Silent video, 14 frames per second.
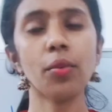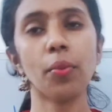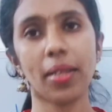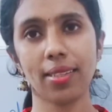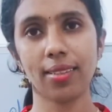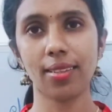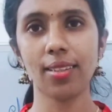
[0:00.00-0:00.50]

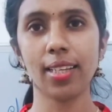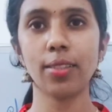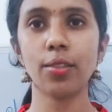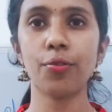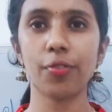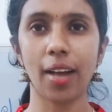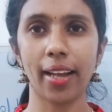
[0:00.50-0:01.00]
question is
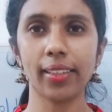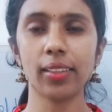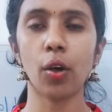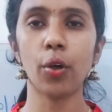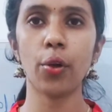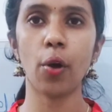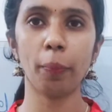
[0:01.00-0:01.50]
to find
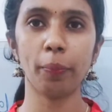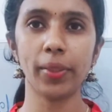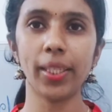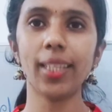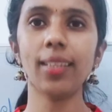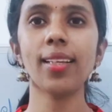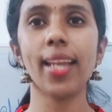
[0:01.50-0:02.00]
or
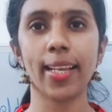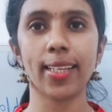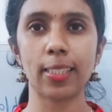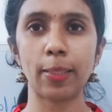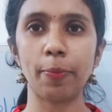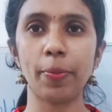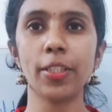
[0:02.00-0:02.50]
obtain the
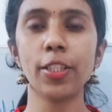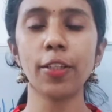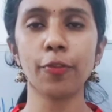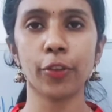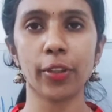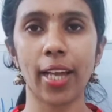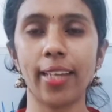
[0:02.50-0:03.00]
expression
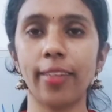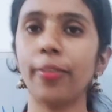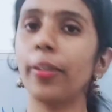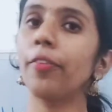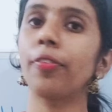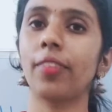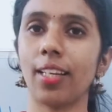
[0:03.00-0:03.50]
for
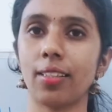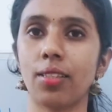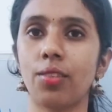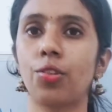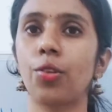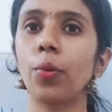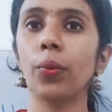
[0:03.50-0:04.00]
electric
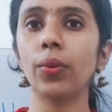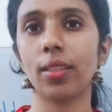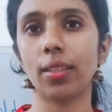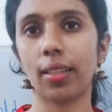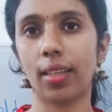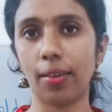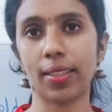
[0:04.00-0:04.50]
flux through
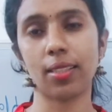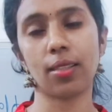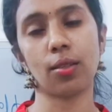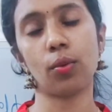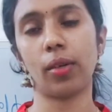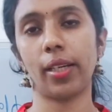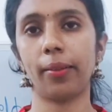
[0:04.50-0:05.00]
the given
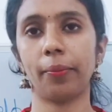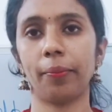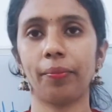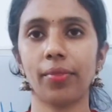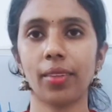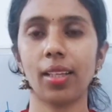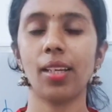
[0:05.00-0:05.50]
square.
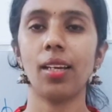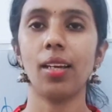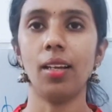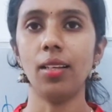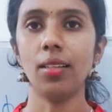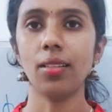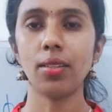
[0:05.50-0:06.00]

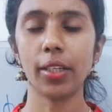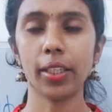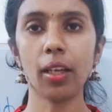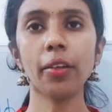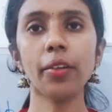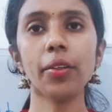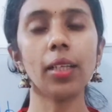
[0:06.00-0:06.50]
So in
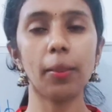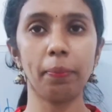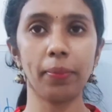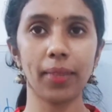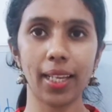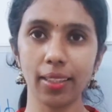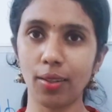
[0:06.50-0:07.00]
order to
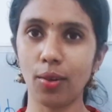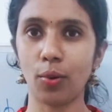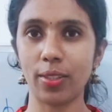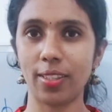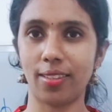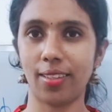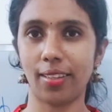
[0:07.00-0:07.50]
apply
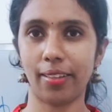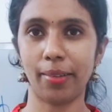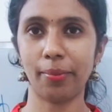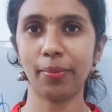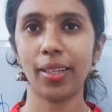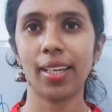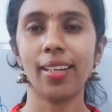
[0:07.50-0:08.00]
Gauss
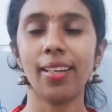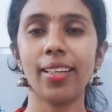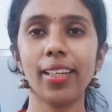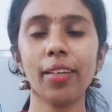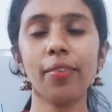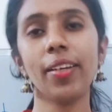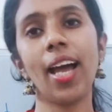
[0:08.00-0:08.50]
theorem,
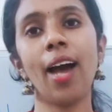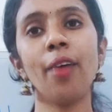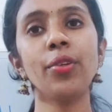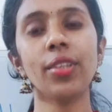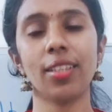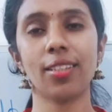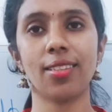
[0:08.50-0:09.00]
here we have
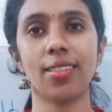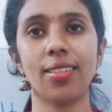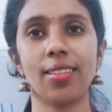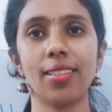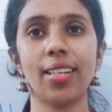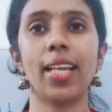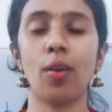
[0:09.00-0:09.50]
to
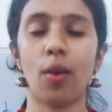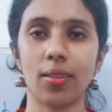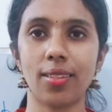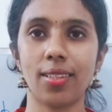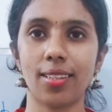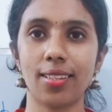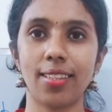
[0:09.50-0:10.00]
consider a
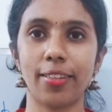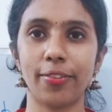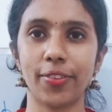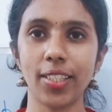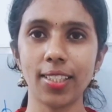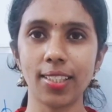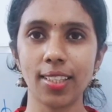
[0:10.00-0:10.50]
Gaussian
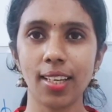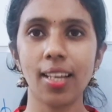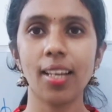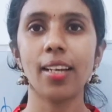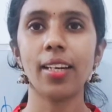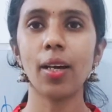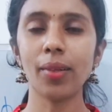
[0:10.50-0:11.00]
surface.
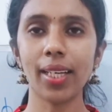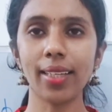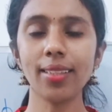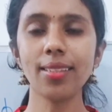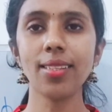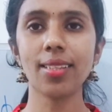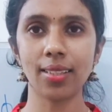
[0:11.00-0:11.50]
Now let
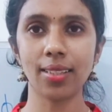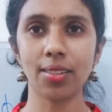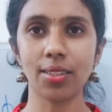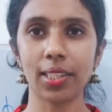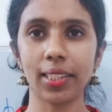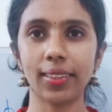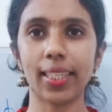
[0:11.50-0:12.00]
us
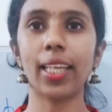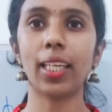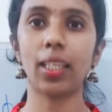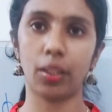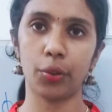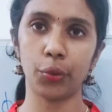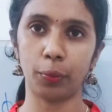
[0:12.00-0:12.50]
construct a
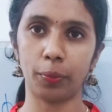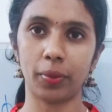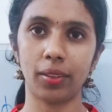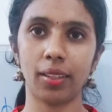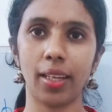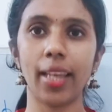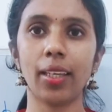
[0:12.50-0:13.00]
cube.
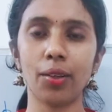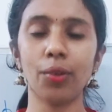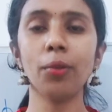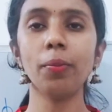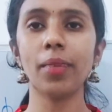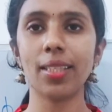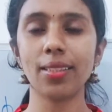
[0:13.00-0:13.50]
A
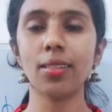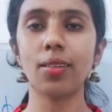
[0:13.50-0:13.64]
cube is a